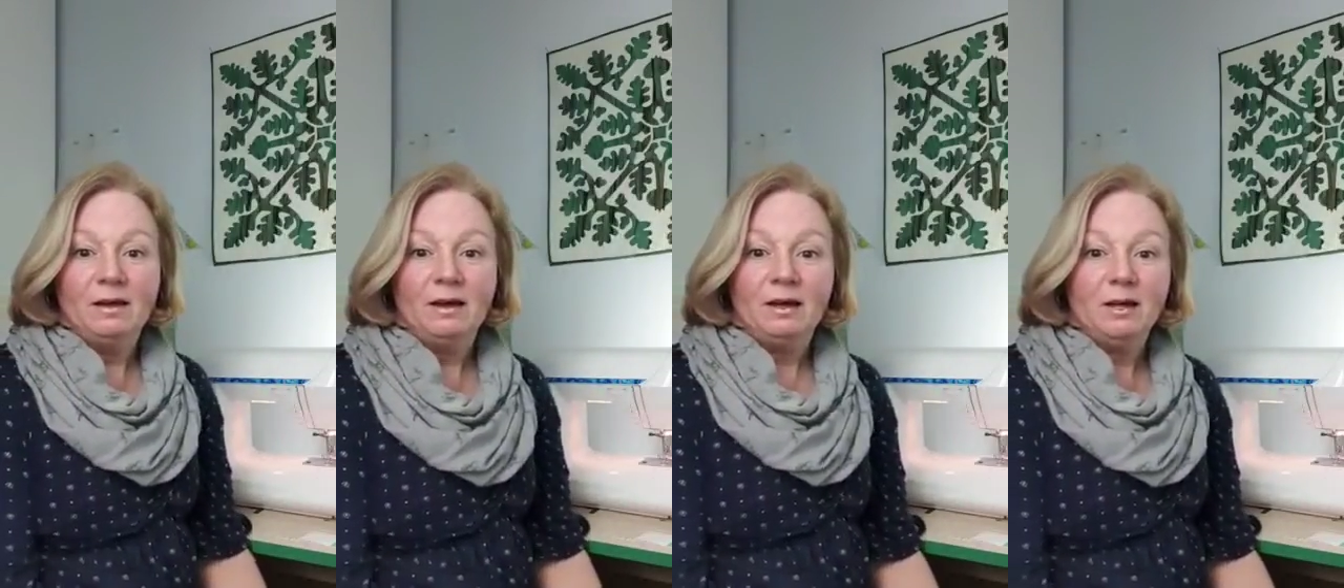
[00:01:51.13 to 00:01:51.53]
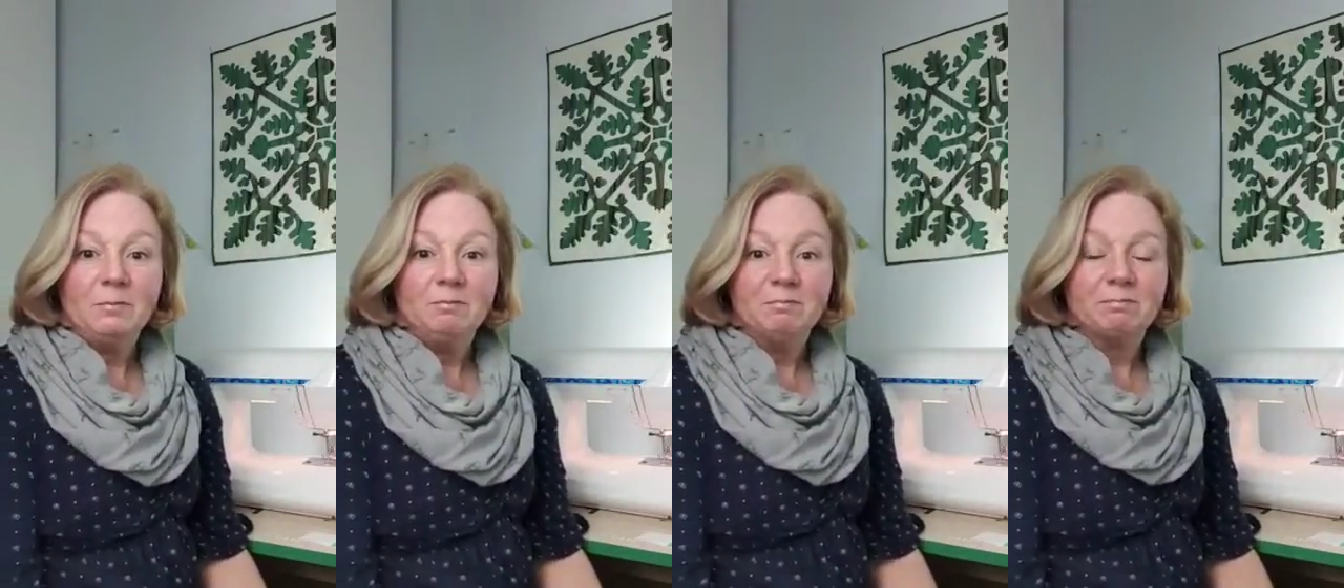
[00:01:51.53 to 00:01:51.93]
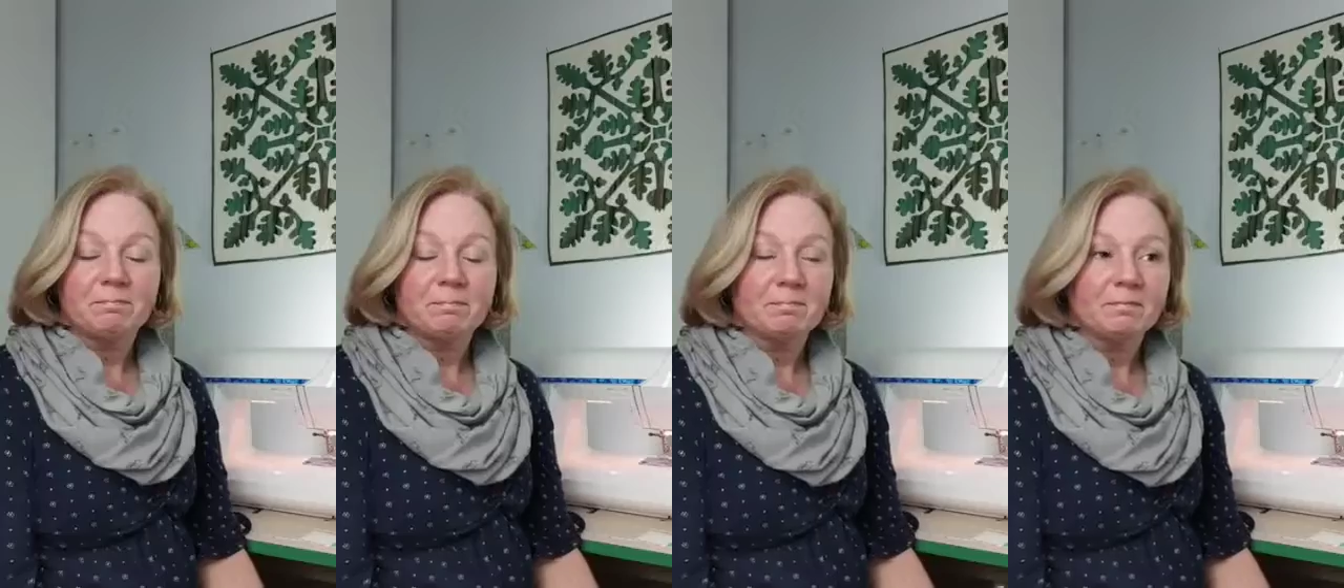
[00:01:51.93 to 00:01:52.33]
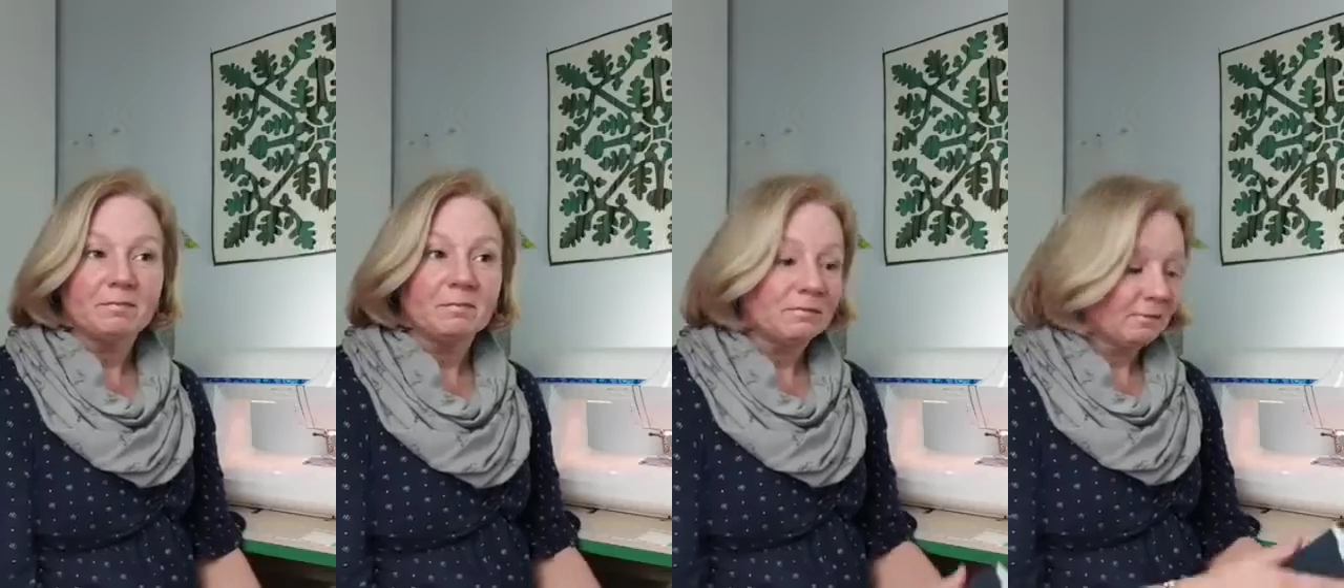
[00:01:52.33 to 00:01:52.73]

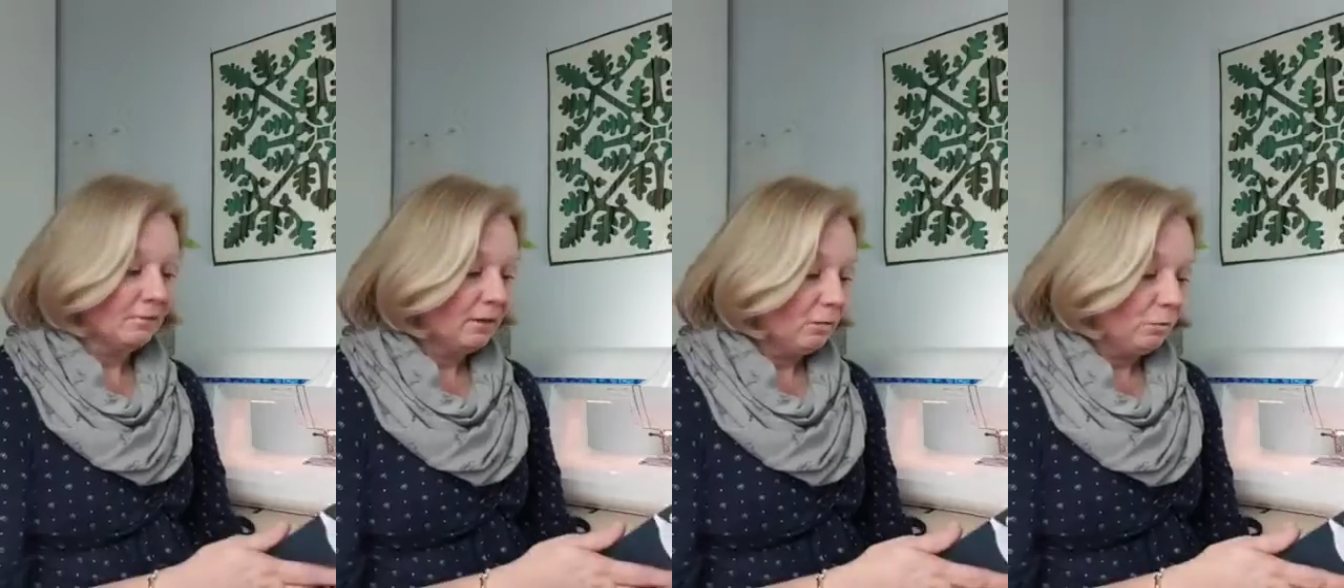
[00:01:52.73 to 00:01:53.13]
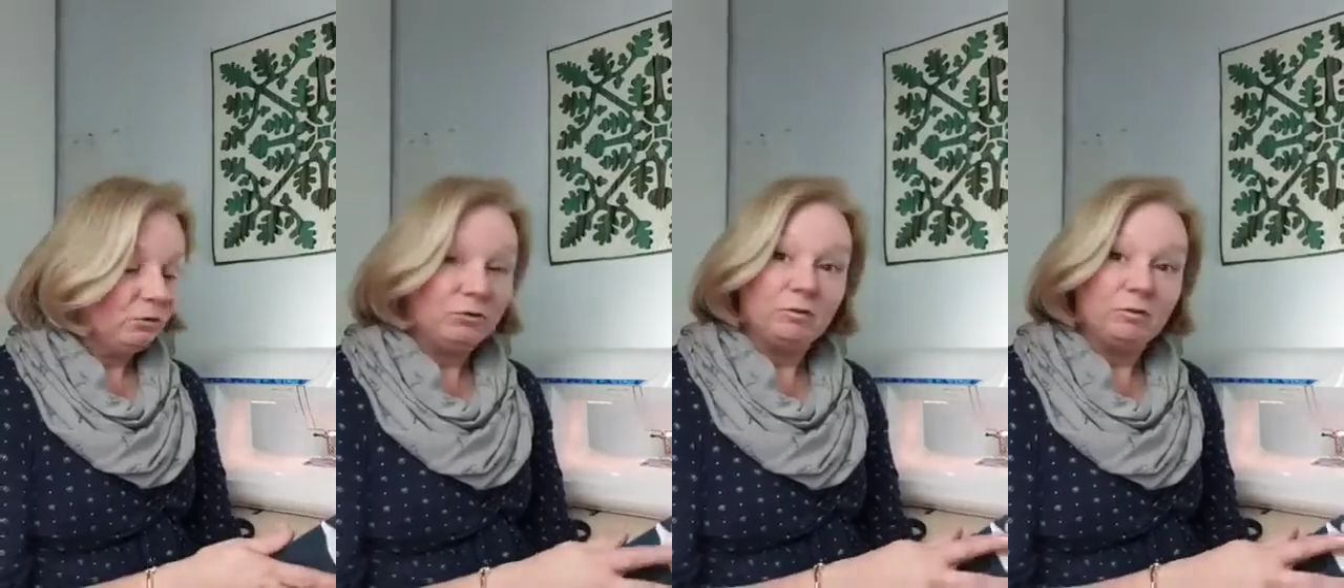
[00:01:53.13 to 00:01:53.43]
Once